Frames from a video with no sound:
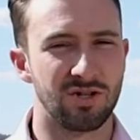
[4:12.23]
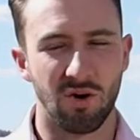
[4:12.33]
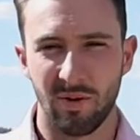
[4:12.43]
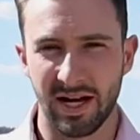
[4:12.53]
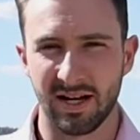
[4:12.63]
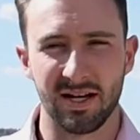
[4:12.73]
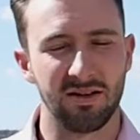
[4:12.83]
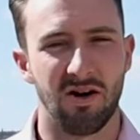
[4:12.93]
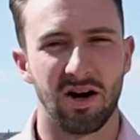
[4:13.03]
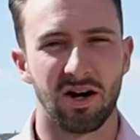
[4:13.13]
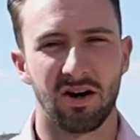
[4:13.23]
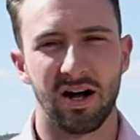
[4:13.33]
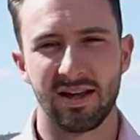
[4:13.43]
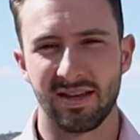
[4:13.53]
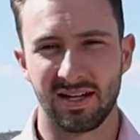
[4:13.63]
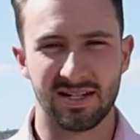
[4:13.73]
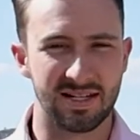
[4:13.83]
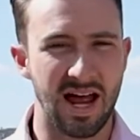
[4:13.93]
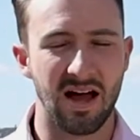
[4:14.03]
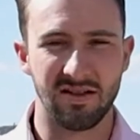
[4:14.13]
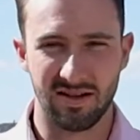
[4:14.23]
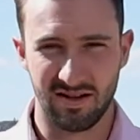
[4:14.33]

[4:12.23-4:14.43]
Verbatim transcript: Don't wait any longer. I think to net,